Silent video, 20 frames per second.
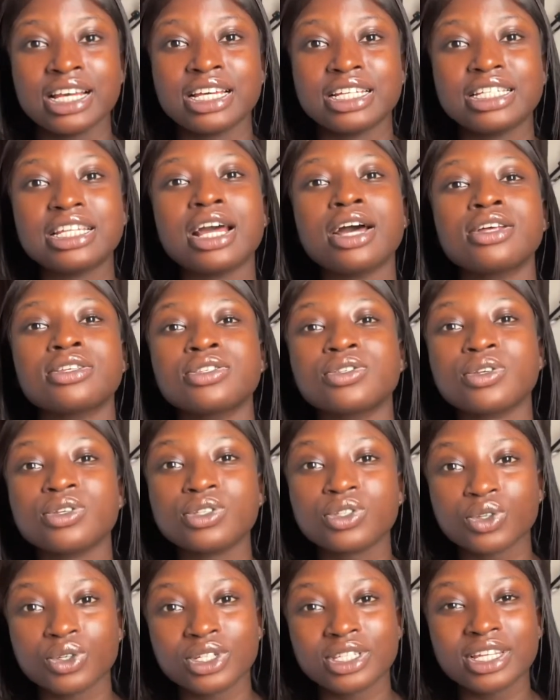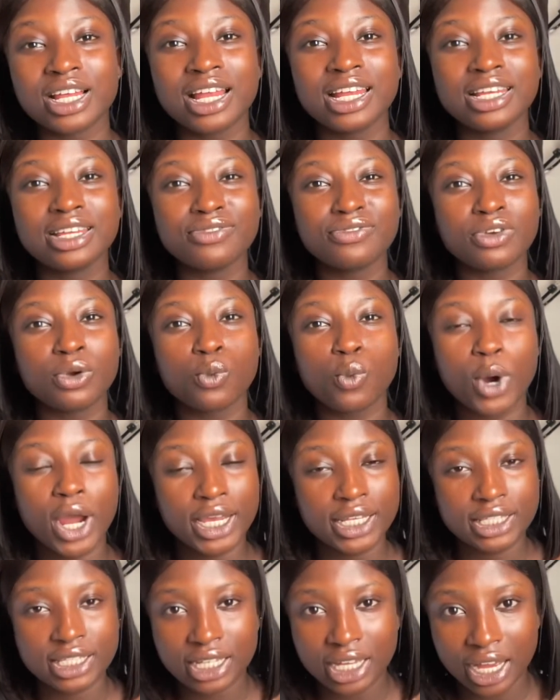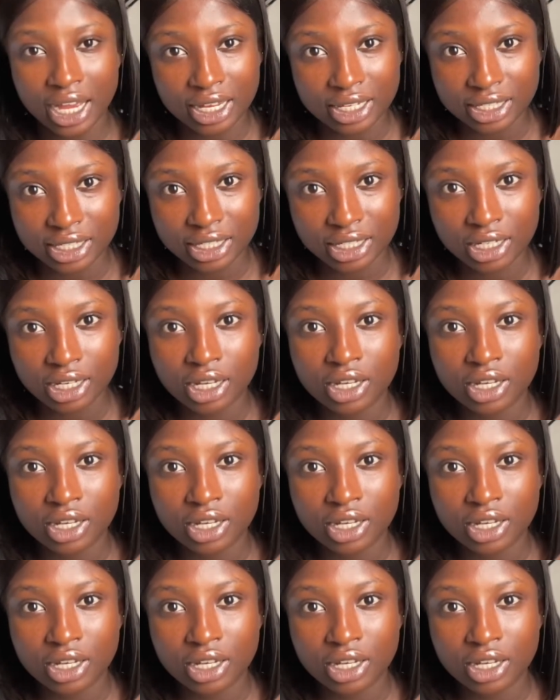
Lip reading: they are sunscreens that leave a white cast,